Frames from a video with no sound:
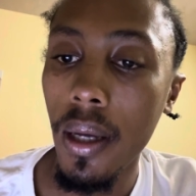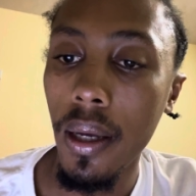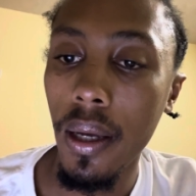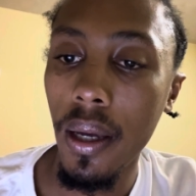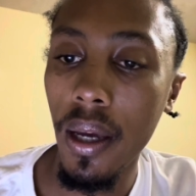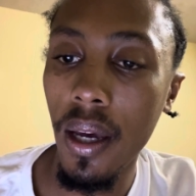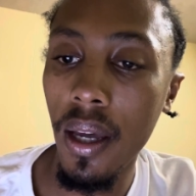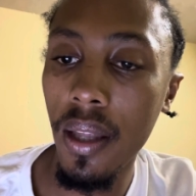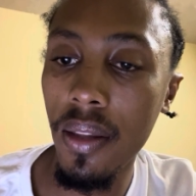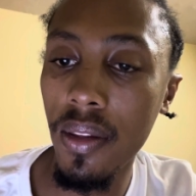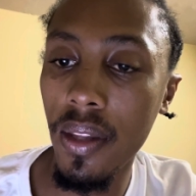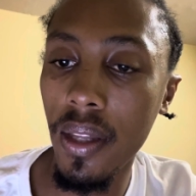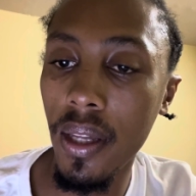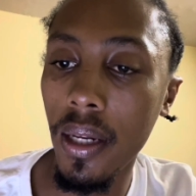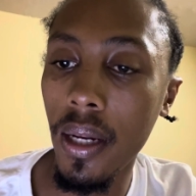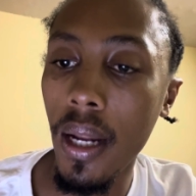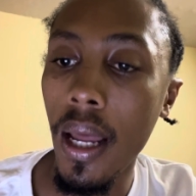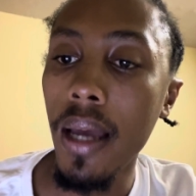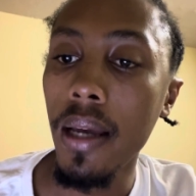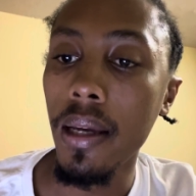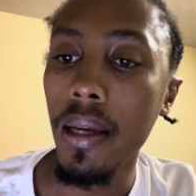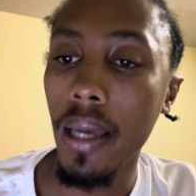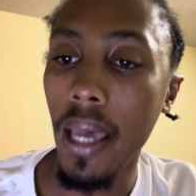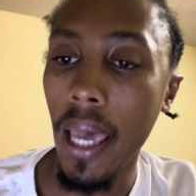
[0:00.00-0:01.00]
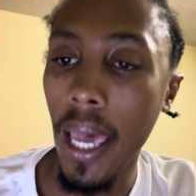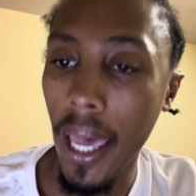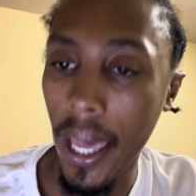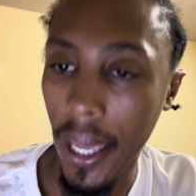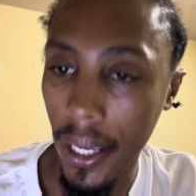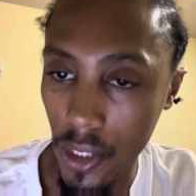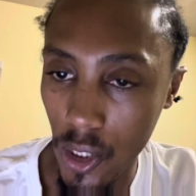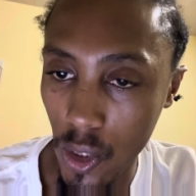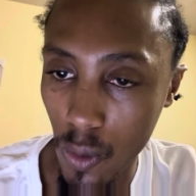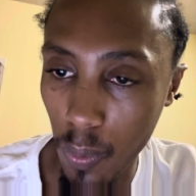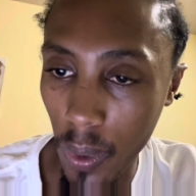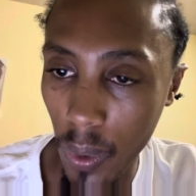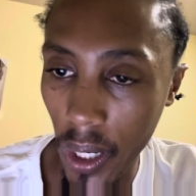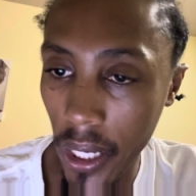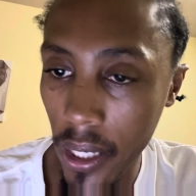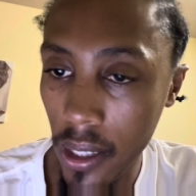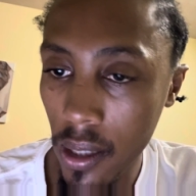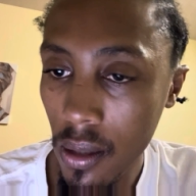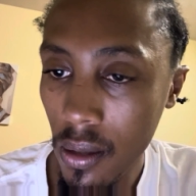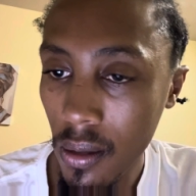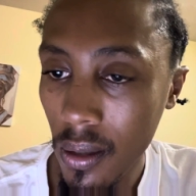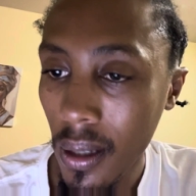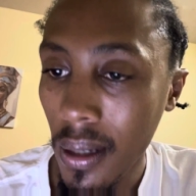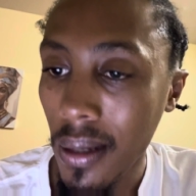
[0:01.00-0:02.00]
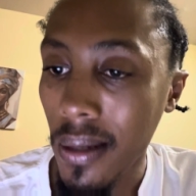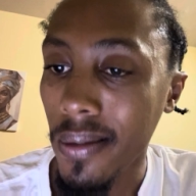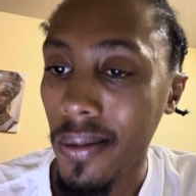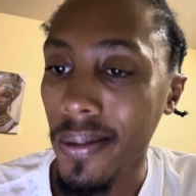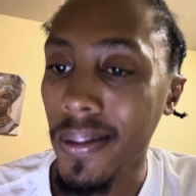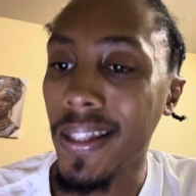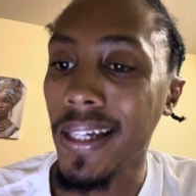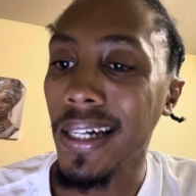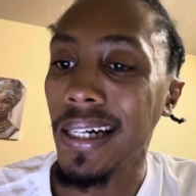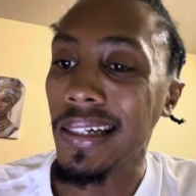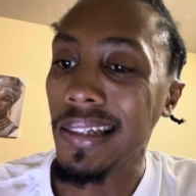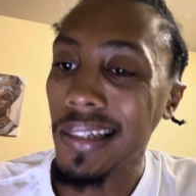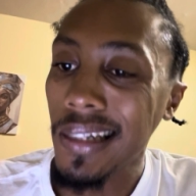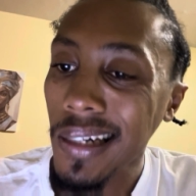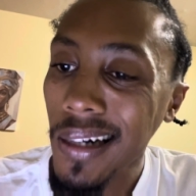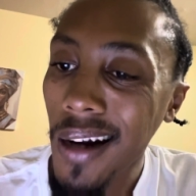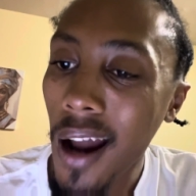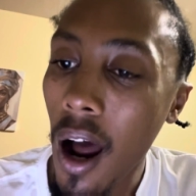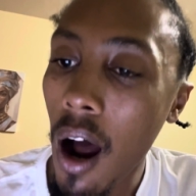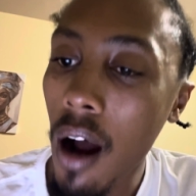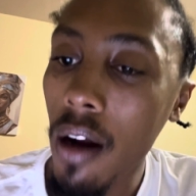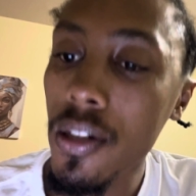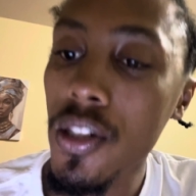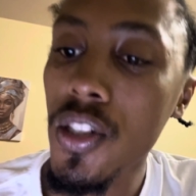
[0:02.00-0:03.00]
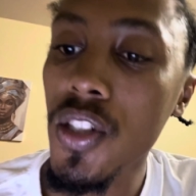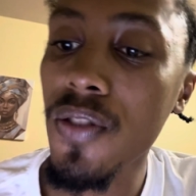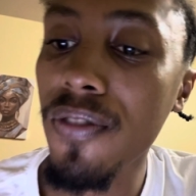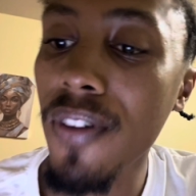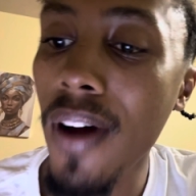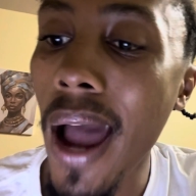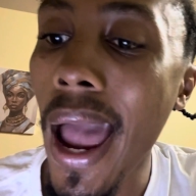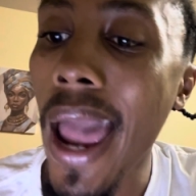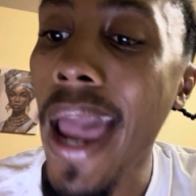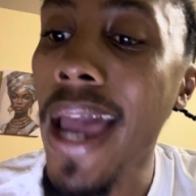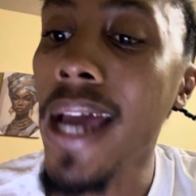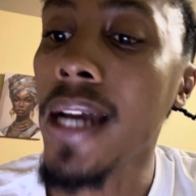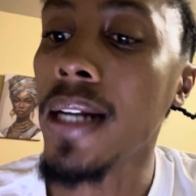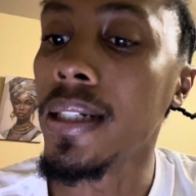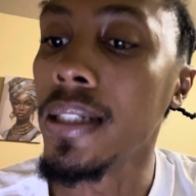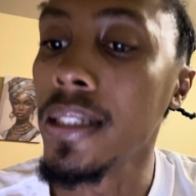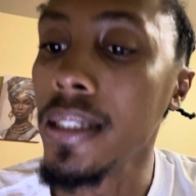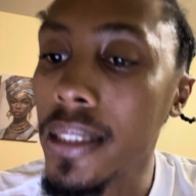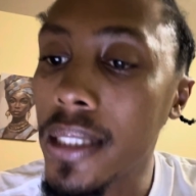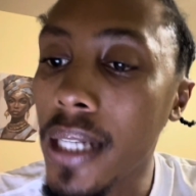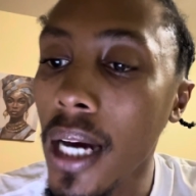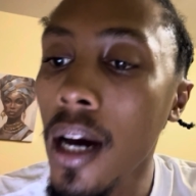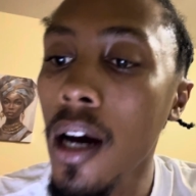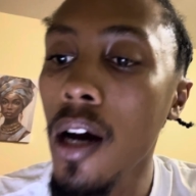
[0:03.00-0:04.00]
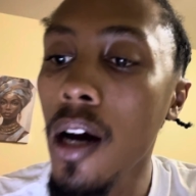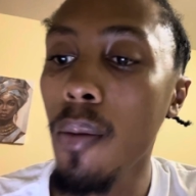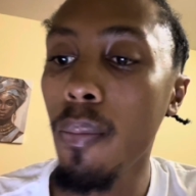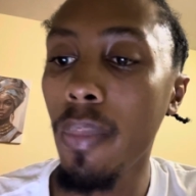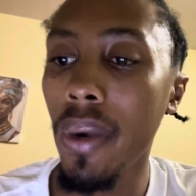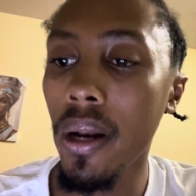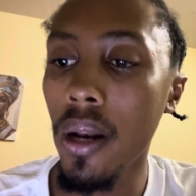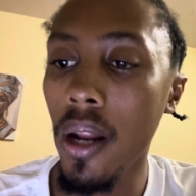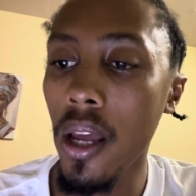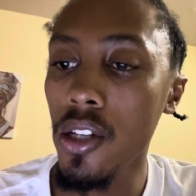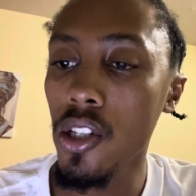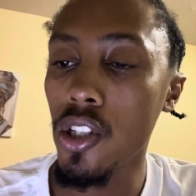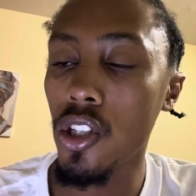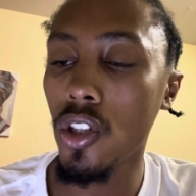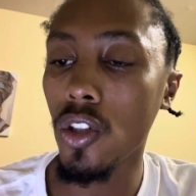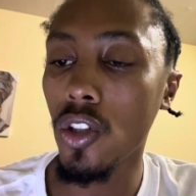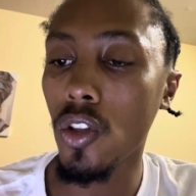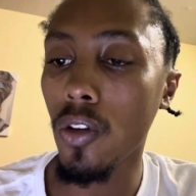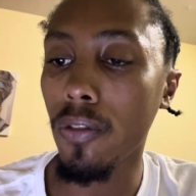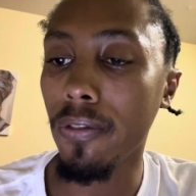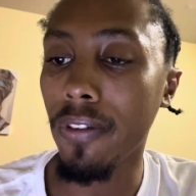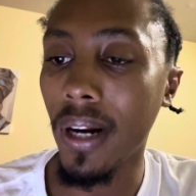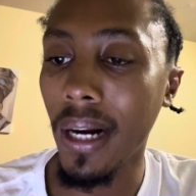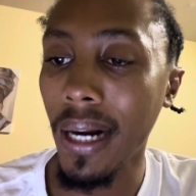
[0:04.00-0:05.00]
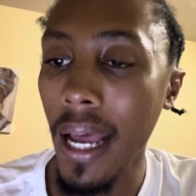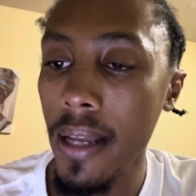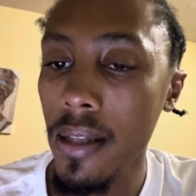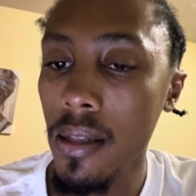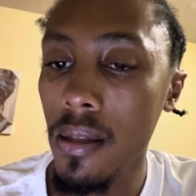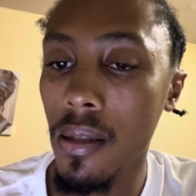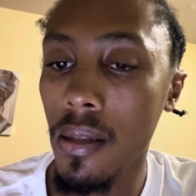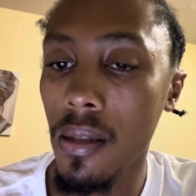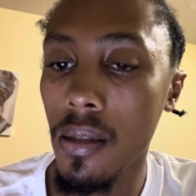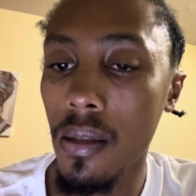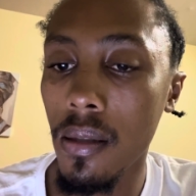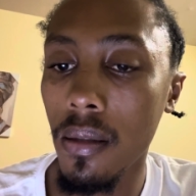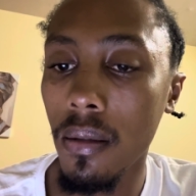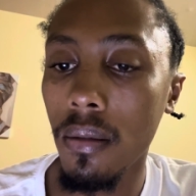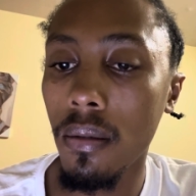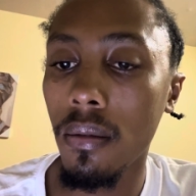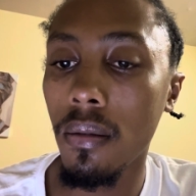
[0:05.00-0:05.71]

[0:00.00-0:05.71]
and then explain the transfer and termination of rights.